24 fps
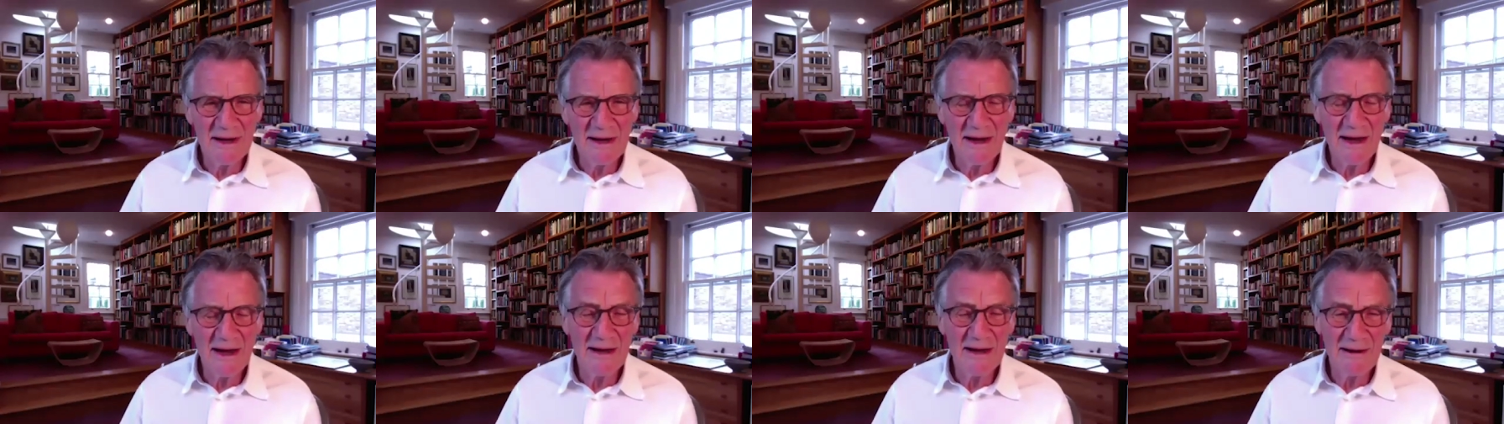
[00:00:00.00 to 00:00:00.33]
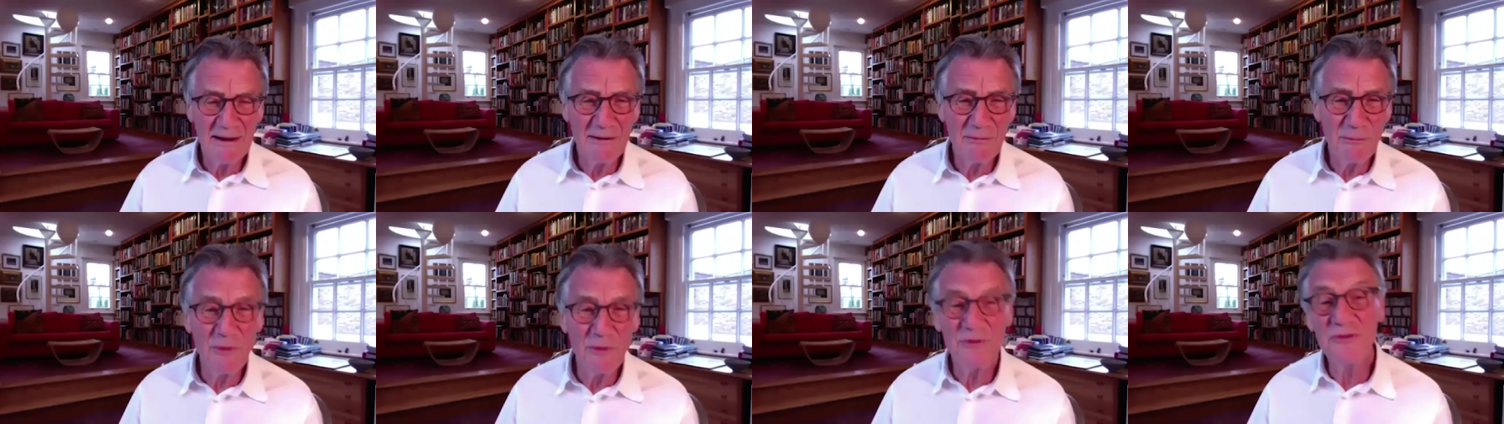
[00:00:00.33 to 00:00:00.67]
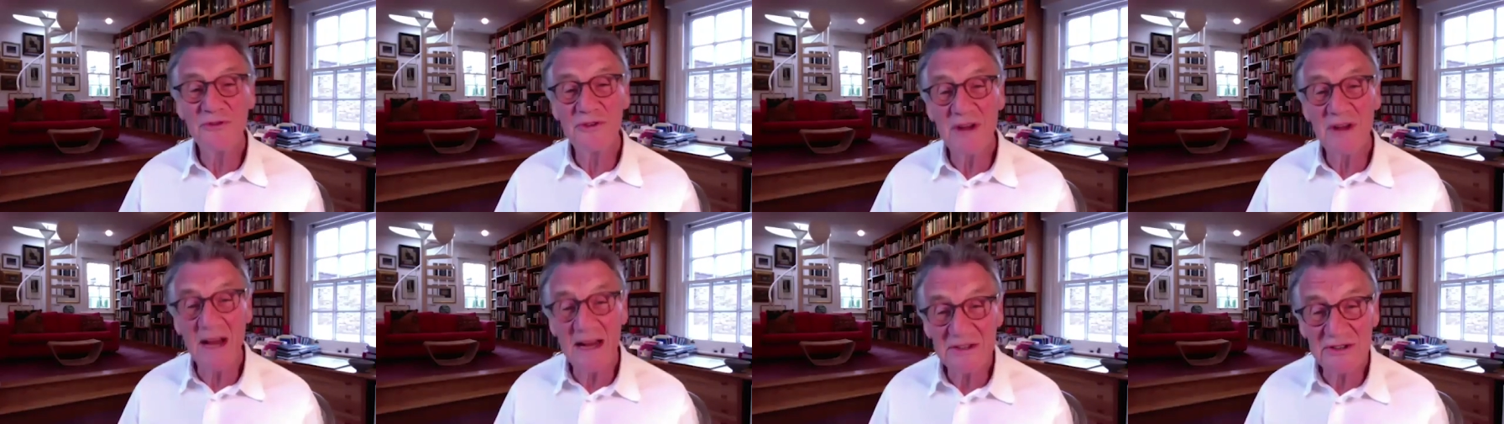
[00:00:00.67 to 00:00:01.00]
I, I,
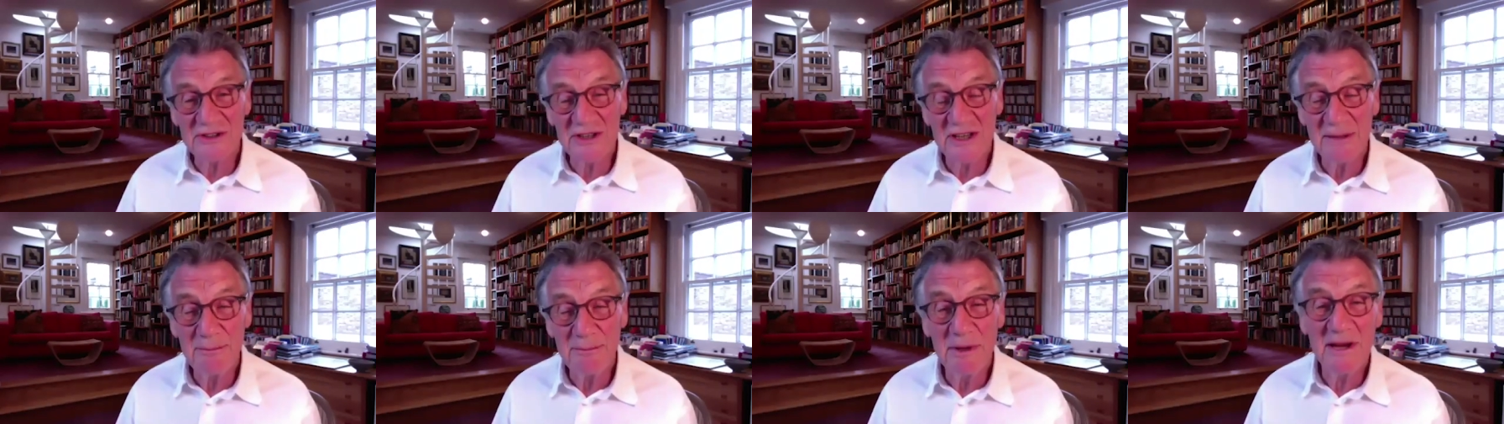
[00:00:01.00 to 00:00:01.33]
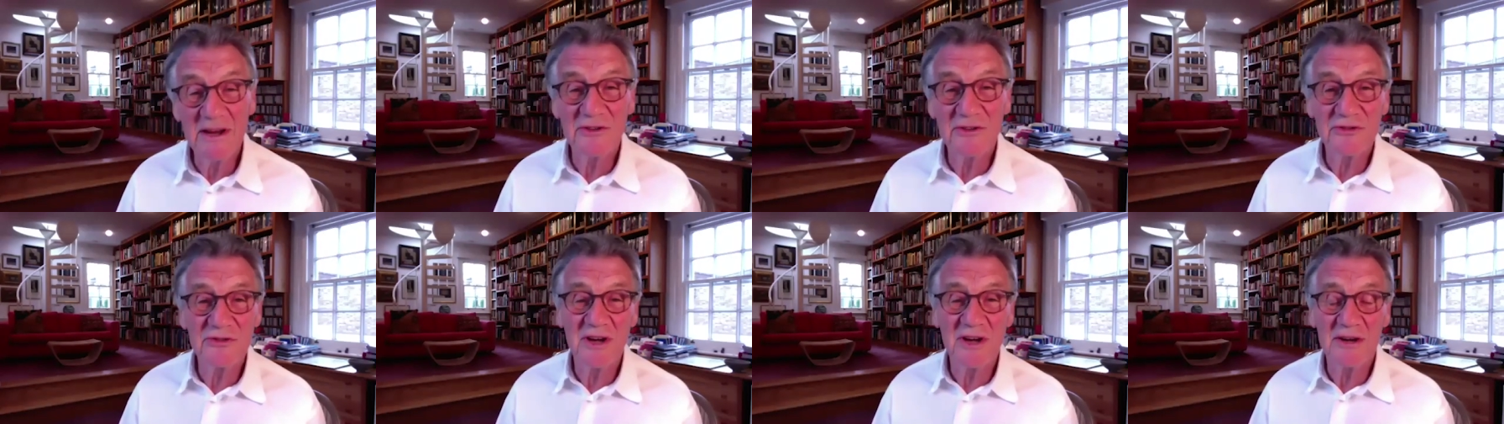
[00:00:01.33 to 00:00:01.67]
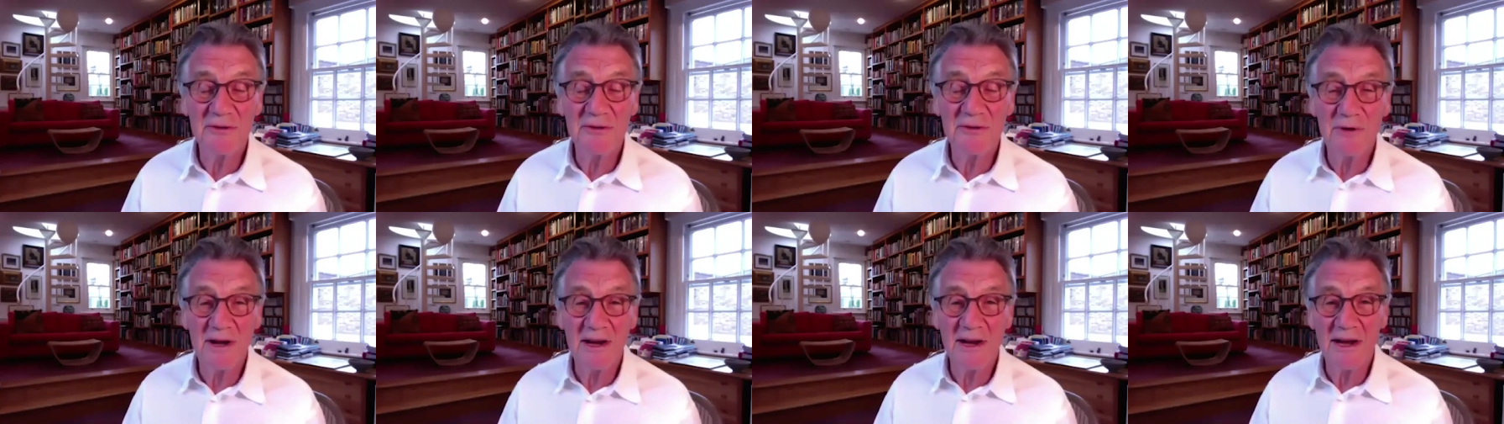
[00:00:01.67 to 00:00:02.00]
wasn't actually because
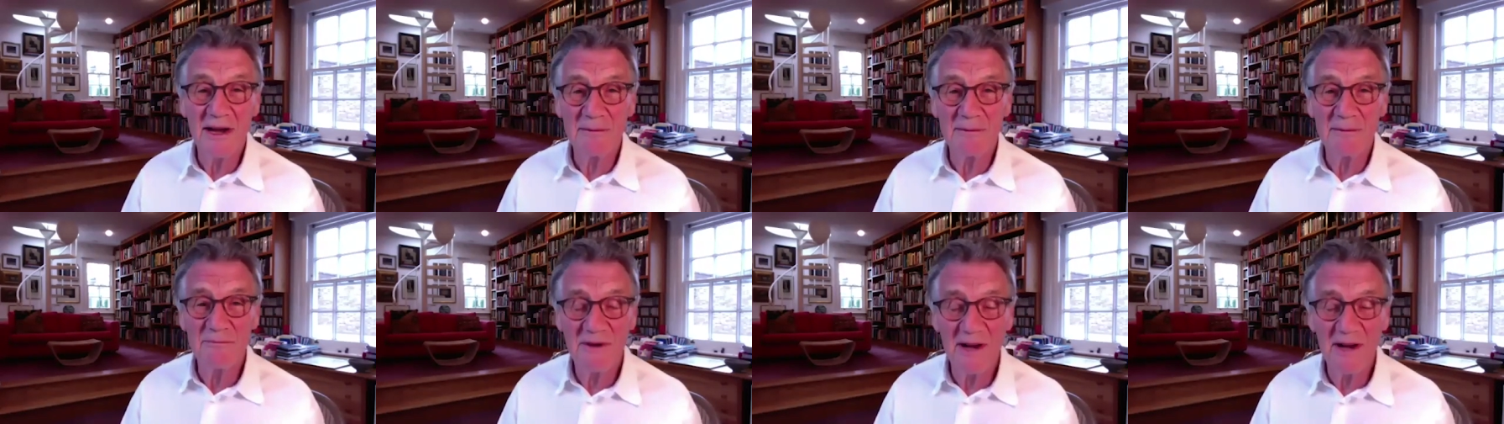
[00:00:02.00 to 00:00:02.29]
generally I'm